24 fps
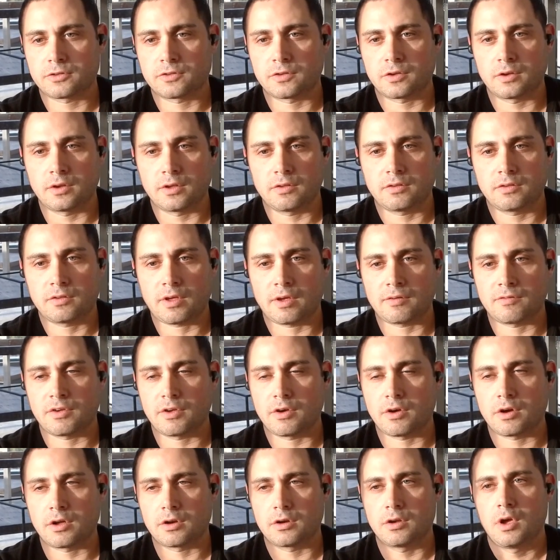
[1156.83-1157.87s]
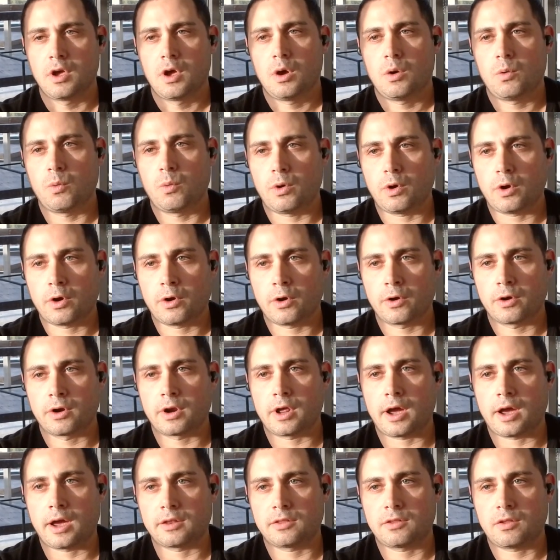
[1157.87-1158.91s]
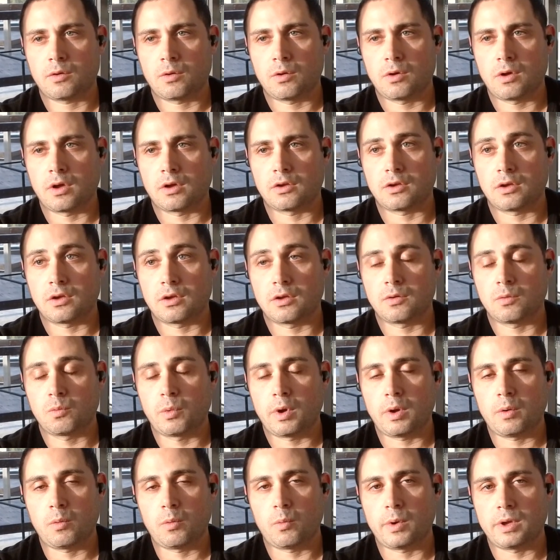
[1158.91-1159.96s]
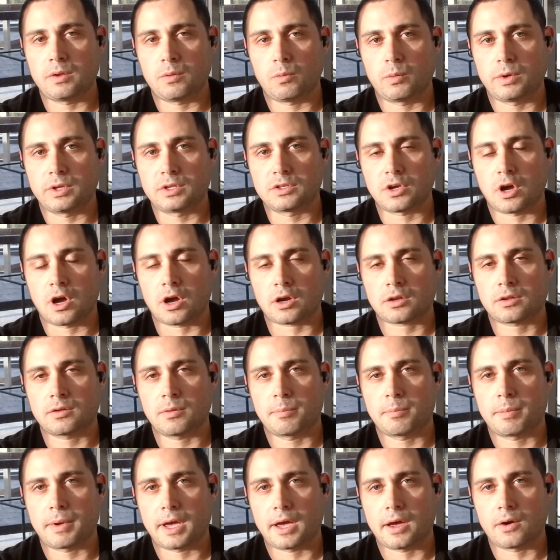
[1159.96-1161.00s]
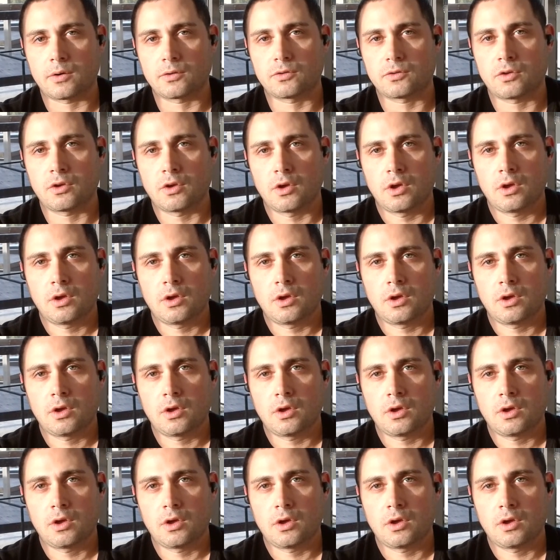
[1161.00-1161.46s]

Sydney Savion, her and I, we talked about